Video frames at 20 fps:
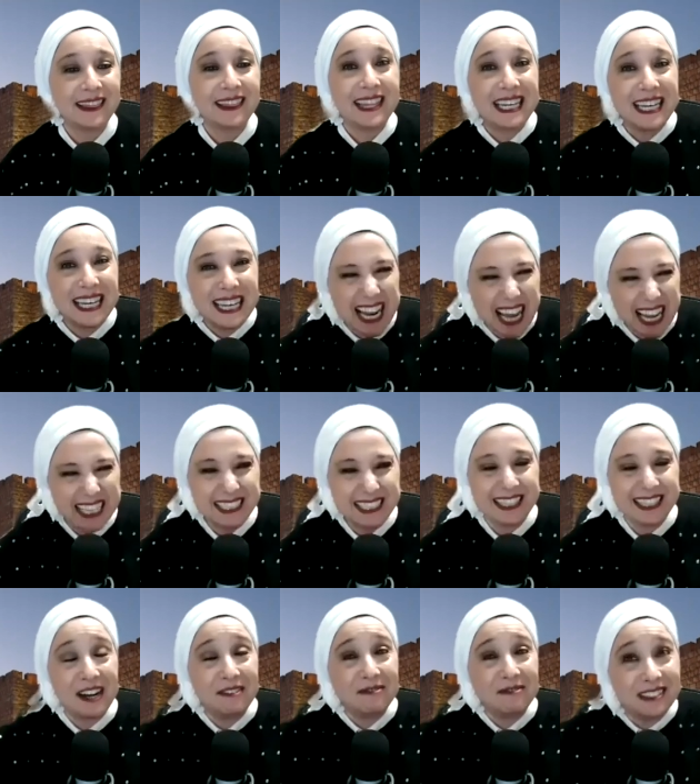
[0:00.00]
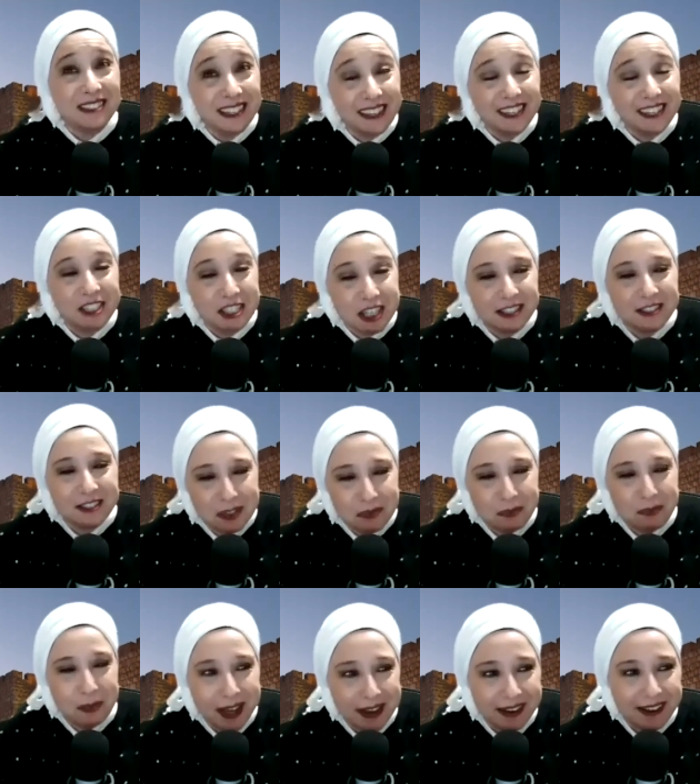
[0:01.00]
the night that I'm teaching this
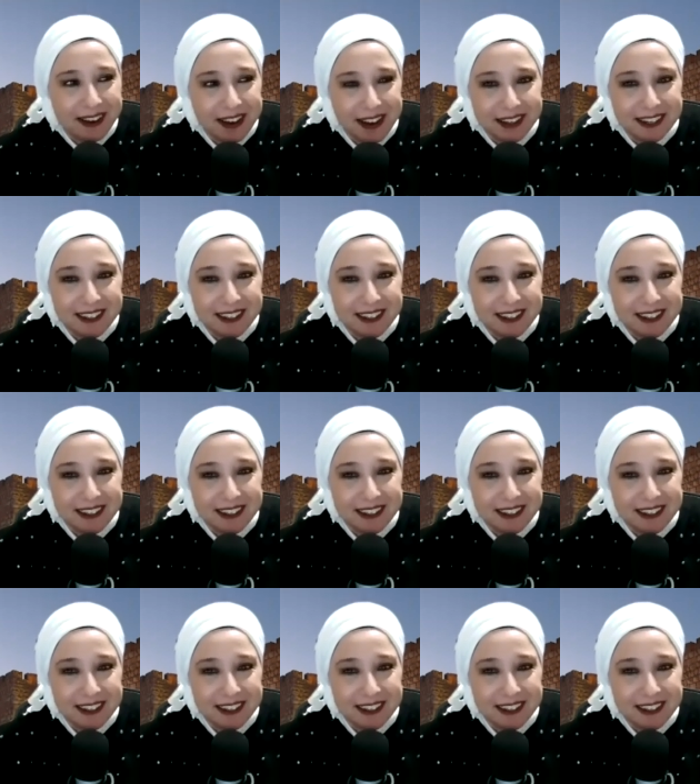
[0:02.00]
perek